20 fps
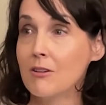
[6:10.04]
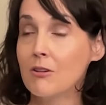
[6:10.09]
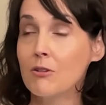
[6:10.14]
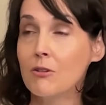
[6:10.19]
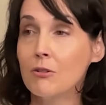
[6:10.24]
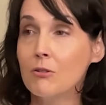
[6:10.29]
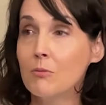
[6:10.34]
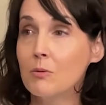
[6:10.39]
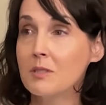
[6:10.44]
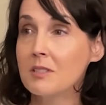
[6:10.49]

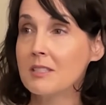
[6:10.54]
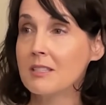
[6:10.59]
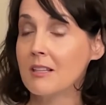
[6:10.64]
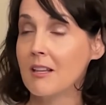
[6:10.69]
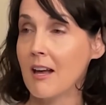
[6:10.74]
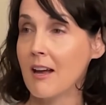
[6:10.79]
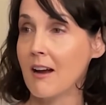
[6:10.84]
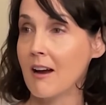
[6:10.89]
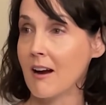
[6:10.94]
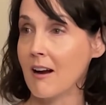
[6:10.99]
Who was
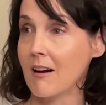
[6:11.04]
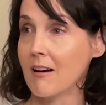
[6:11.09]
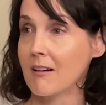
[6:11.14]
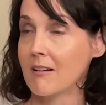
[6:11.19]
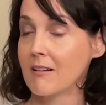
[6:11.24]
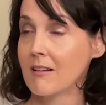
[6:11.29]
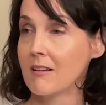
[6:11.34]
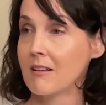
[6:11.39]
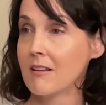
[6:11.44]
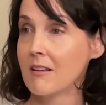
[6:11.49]
there
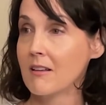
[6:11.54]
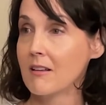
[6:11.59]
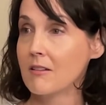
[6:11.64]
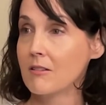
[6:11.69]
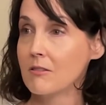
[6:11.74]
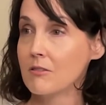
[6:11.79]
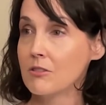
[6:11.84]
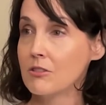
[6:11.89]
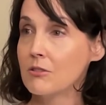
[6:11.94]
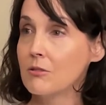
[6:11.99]

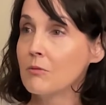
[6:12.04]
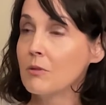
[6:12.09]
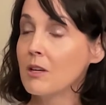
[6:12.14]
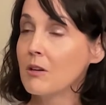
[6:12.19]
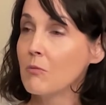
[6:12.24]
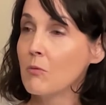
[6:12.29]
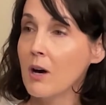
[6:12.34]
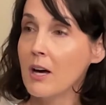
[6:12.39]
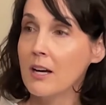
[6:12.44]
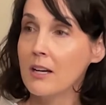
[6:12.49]

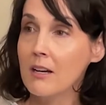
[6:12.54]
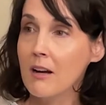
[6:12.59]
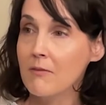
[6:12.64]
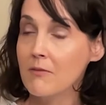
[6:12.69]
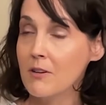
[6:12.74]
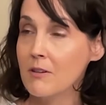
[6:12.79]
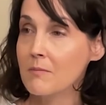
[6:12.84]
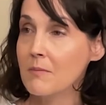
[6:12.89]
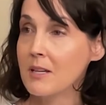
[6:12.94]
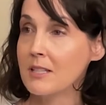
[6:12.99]
doing what a
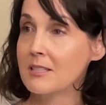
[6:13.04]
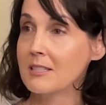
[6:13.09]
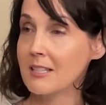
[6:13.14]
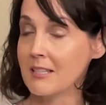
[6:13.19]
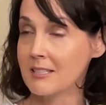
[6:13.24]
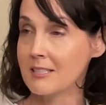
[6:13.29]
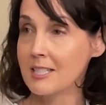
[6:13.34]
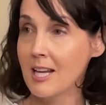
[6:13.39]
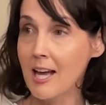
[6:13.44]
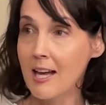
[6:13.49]
government's
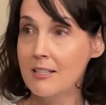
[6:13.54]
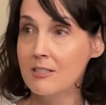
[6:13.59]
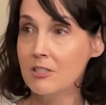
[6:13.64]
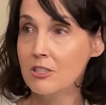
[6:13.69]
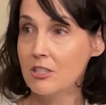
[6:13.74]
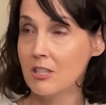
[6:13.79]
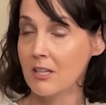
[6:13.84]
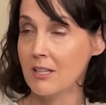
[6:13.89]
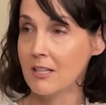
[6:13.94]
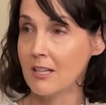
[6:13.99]

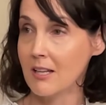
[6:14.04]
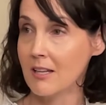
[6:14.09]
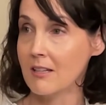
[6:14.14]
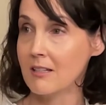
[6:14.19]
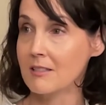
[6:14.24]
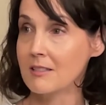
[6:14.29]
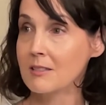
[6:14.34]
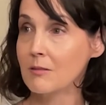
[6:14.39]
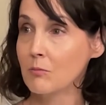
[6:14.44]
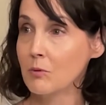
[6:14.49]
intention
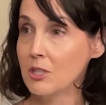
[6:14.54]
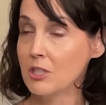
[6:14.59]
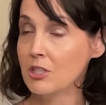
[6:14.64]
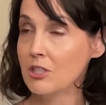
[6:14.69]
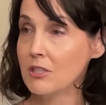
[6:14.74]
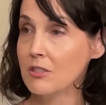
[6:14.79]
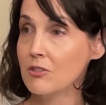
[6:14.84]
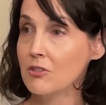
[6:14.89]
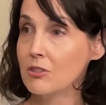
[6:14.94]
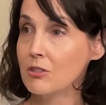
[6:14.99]
is, which
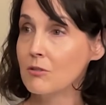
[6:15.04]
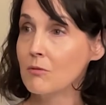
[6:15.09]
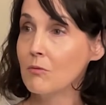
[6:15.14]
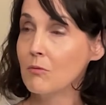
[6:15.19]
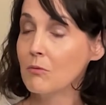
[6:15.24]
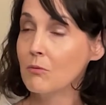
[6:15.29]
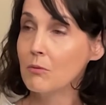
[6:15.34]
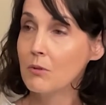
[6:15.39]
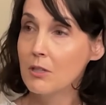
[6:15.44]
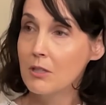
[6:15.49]
is
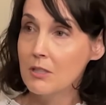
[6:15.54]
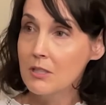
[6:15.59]
to